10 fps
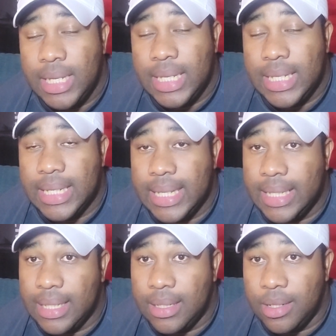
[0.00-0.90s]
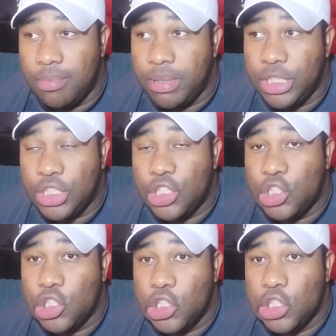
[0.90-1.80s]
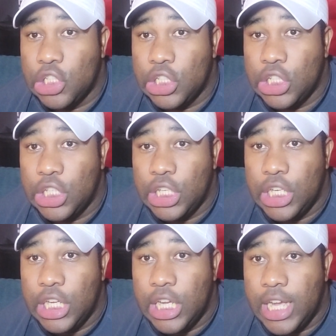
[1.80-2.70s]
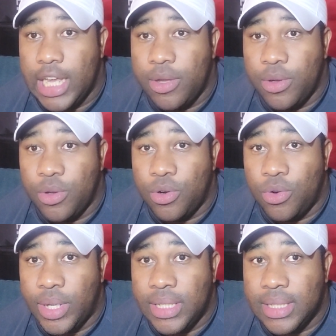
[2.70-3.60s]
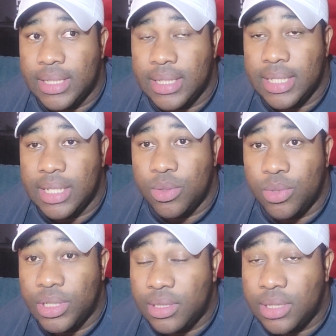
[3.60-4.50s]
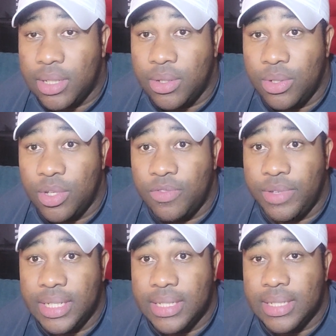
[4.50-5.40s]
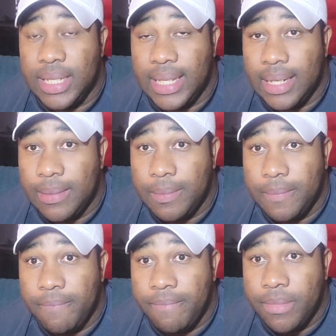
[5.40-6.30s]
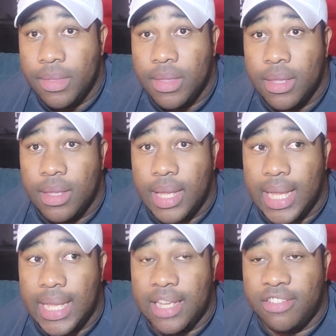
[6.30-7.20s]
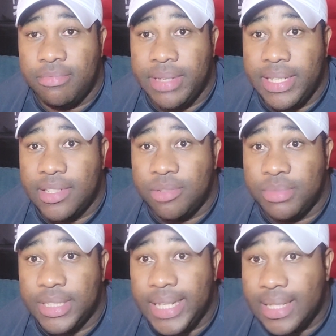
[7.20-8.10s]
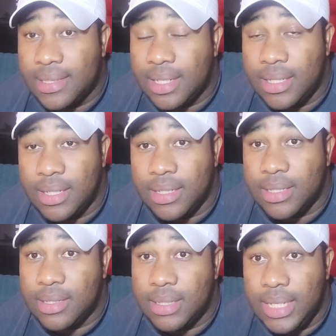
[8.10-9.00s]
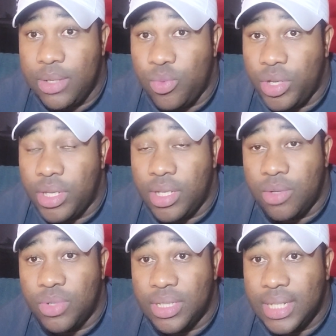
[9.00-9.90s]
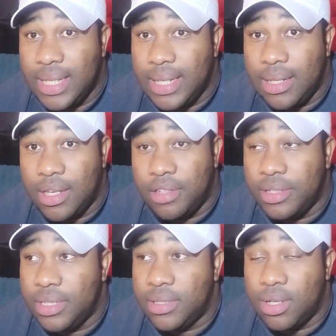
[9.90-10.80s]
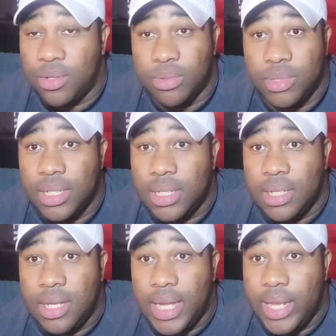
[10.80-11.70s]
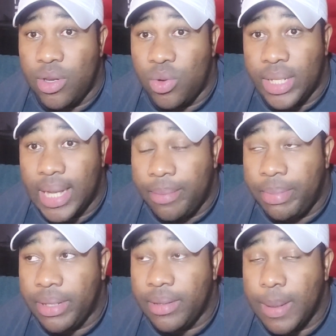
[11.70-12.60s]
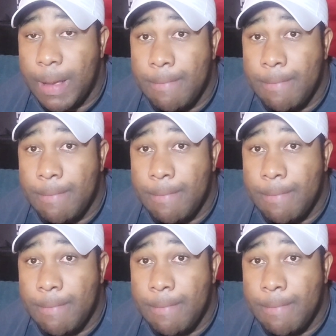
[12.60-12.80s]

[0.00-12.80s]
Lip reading: He didn't get onto the pitch. I don't know what the thinking was. I don't know if he's ill. I have made some checks. I didn't see where he was ill or he's out. I don't know what happened.